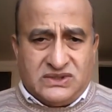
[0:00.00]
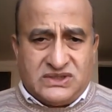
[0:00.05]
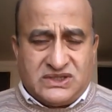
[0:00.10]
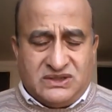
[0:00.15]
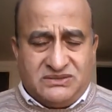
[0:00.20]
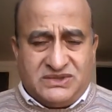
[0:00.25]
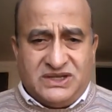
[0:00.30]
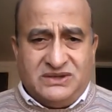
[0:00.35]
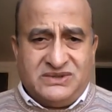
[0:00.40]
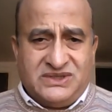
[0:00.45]

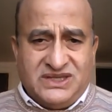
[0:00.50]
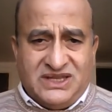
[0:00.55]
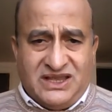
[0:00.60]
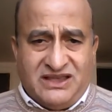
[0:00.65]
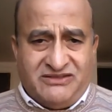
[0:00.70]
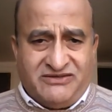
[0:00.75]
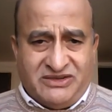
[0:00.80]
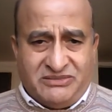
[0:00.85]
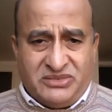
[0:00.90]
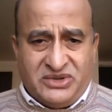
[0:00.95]
sometimes they
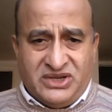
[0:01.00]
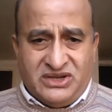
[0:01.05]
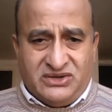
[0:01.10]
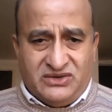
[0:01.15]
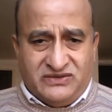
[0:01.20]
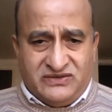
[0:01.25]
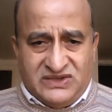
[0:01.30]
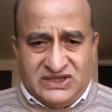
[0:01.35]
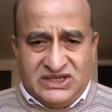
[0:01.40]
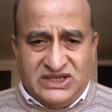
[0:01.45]
have a pair
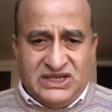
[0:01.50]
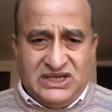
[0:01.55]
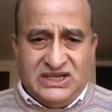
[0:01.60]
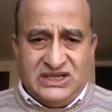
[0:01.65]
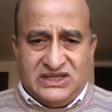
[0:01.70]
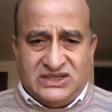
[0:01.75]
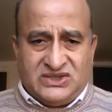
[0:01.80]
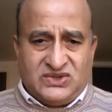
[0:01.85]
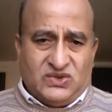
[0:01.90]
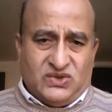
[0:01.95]
of
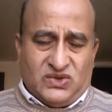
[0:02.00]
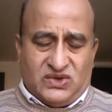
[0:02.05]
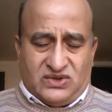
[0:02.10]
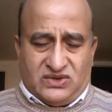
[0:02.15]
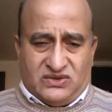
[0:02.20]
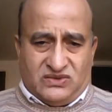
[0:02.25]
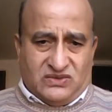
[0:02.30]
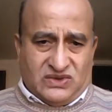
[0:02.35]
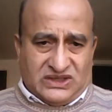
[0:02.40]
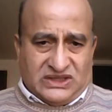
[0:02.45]
jeans or
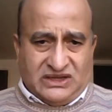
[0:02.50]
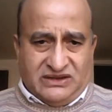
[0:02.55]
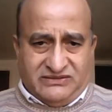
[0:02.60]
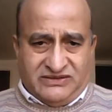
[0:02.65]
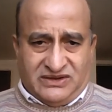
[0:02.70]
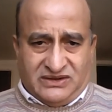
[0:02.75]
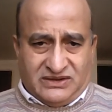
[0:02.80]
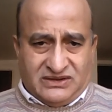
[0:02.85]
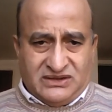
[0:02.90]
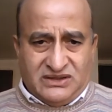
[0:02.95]

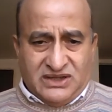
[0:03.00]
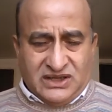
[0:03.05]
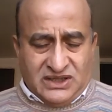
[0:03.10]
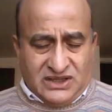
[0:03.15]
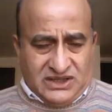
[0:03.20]
whatever